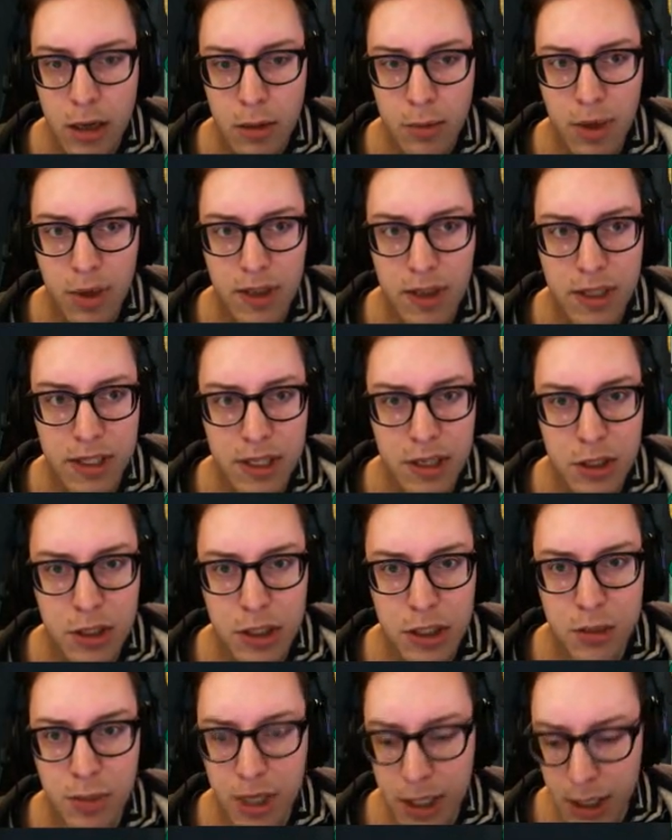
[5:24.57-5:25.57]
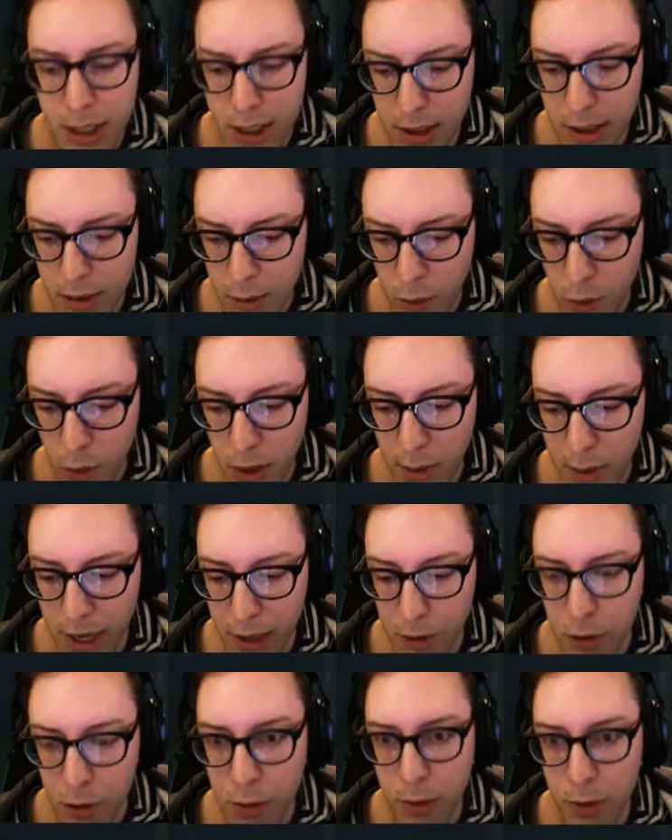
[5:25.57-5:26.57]
but this can just be 1
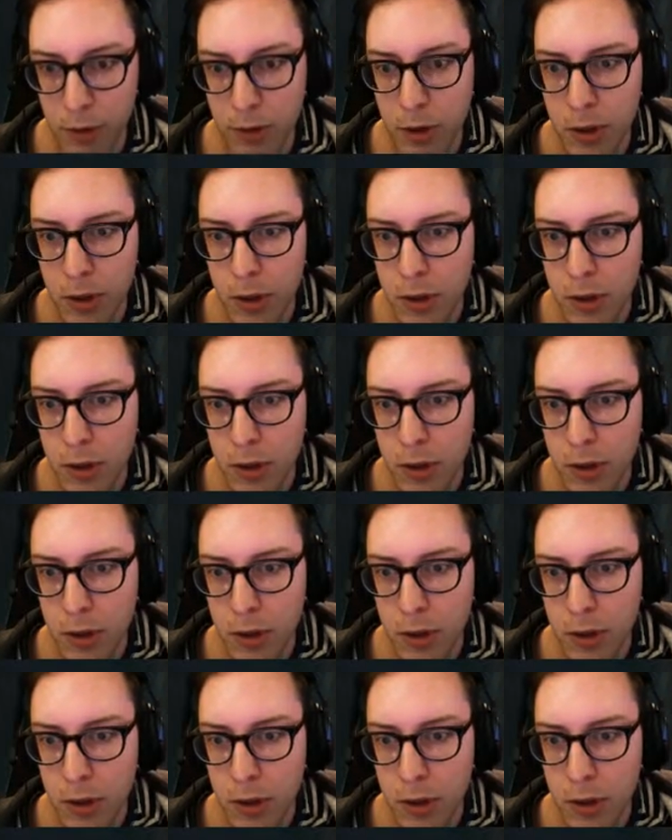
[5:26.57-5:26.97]
mana removal.